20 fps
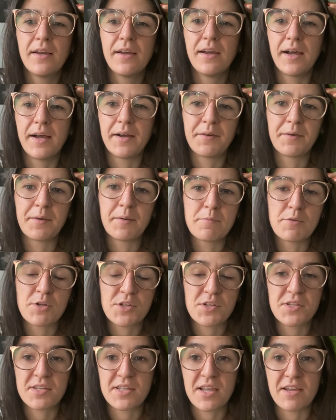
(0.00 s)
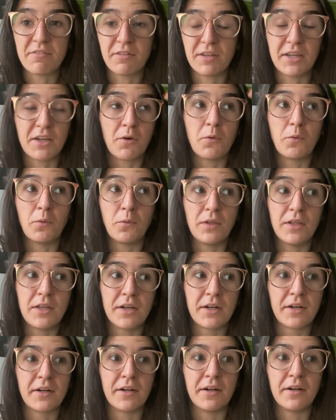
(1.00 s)
Just because I've like only
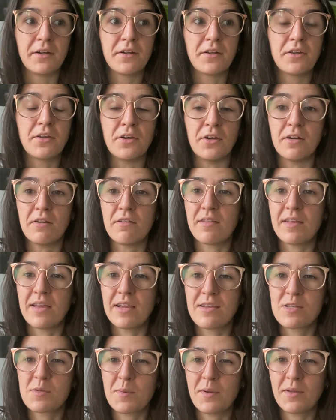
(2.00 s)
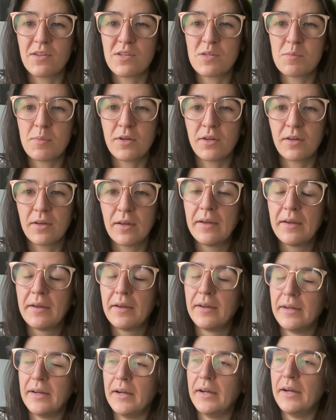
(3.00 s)
heard good things about this book.
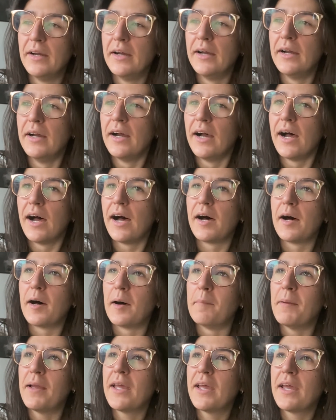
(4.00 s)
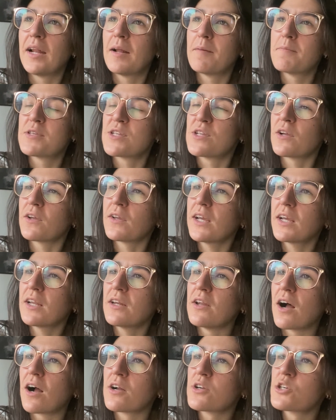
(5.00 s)
And I'm still like
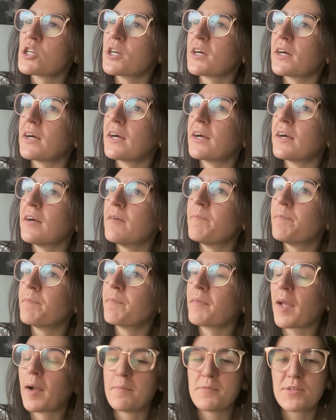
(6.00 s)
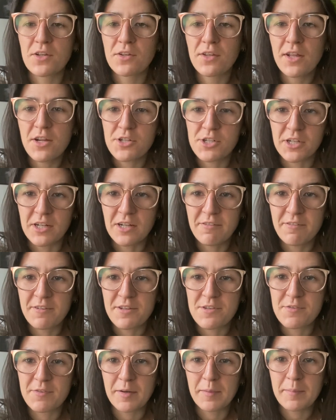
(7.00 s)
not sure. I'm still not sure if
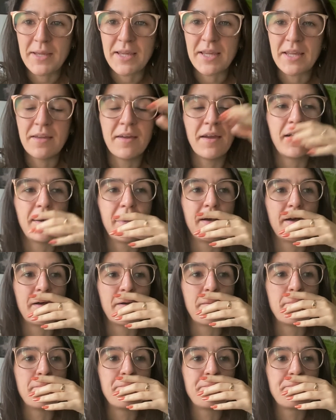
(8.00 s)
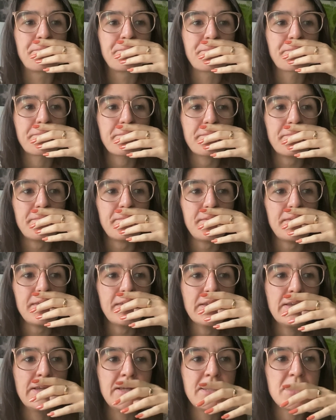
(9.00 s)
it's for me.
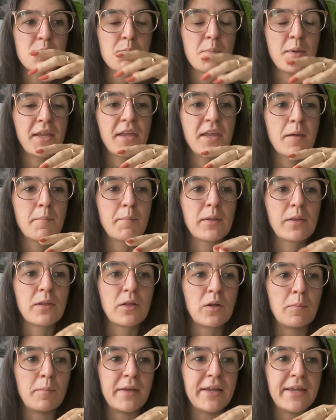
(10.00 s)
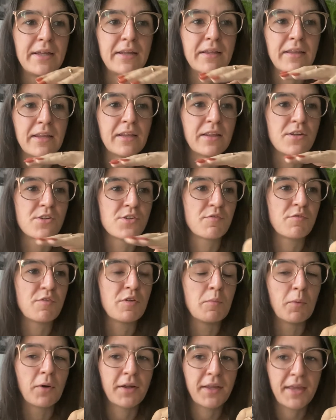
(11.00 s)
It is picking up a little bit. Like there's a
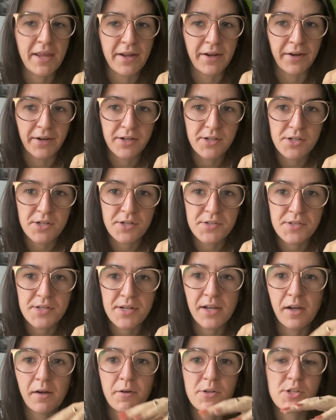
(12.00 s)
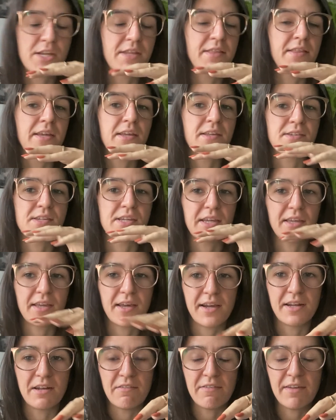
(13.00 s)
few more characters now, which I think is like
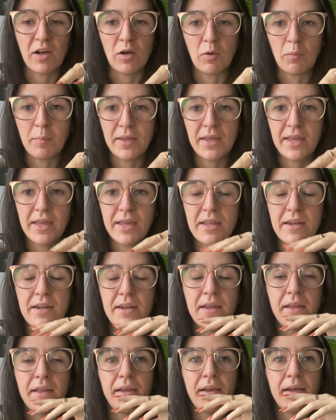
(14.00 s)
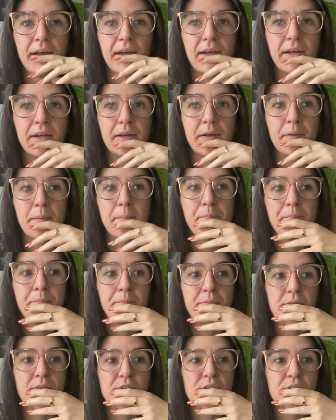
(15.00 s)
kind of helping it.
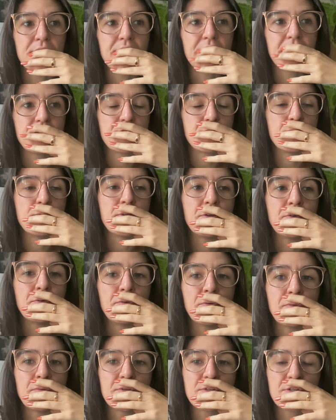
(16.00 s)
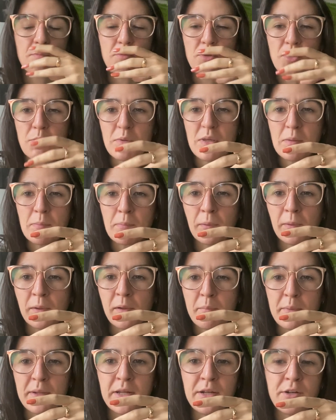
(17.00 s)
So like some new people
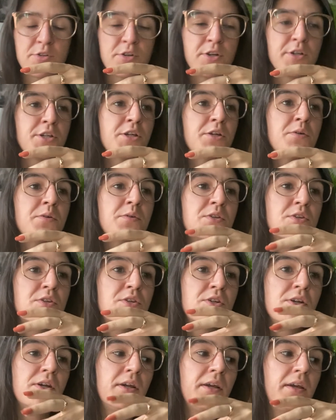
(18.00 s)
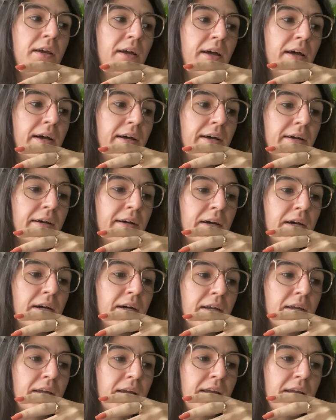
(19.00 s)
have been introduced.
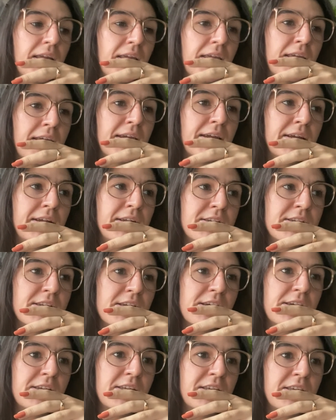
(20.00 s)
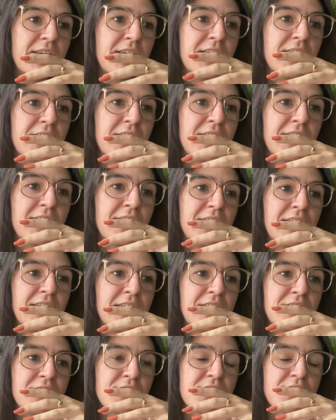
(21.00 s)
And he
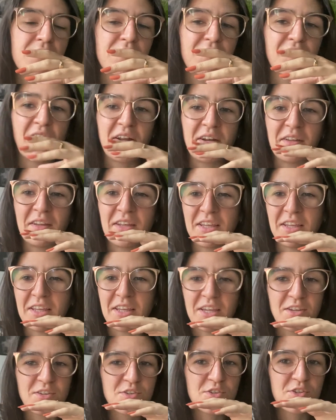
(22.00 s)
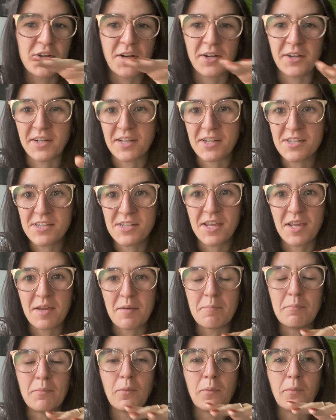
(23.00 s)
is finally like starting to
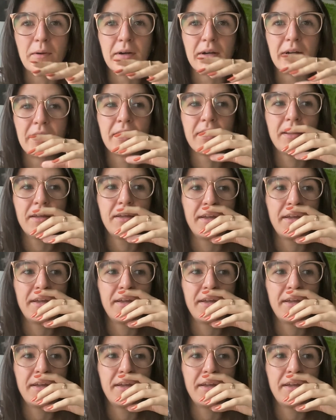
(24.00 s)
get more